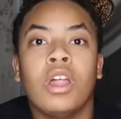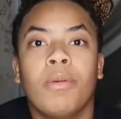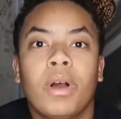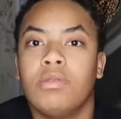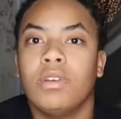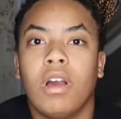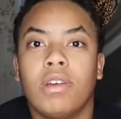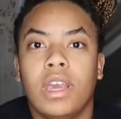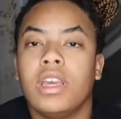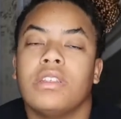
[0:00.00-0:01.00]
The most we gonna
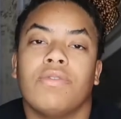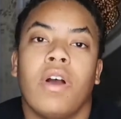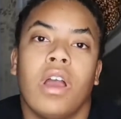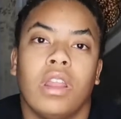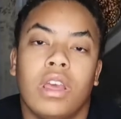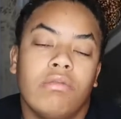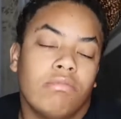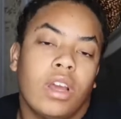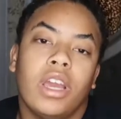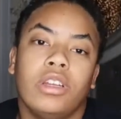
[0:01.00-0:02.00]
get is a fine, like,
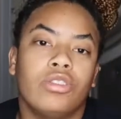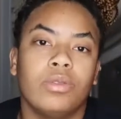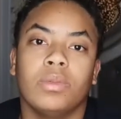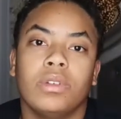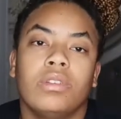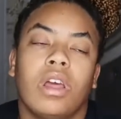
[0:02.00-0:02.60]
I ain't tripping.